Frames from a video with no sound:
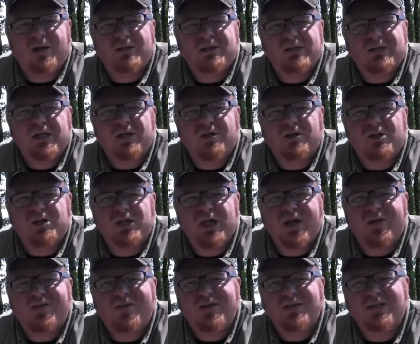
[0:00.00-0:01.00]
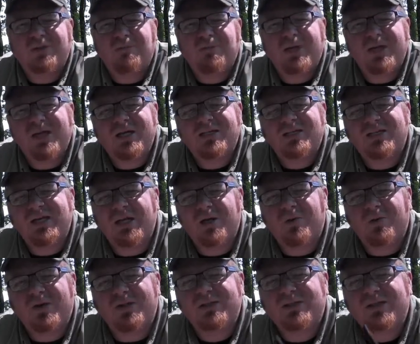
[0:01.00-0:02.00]
cedar shavings, the biggest
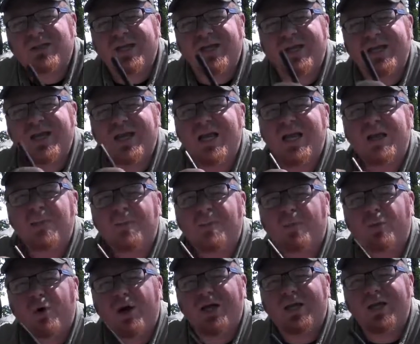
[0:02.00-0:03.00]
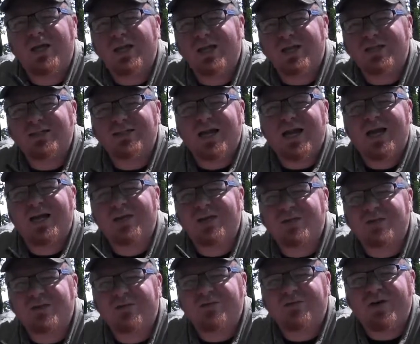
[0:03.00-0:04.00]
thing, once again, breaking it down
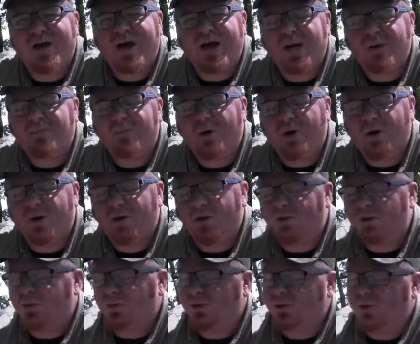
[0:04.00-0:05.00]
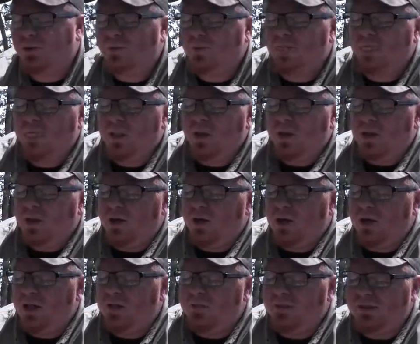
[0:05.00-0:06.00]
into fine particles.
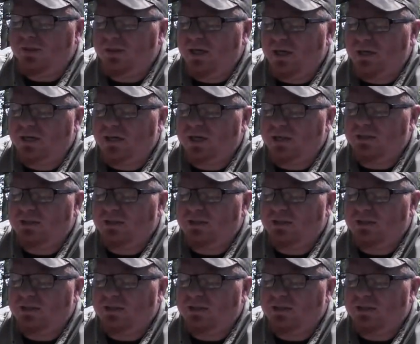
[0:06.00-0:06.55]
Another mistake that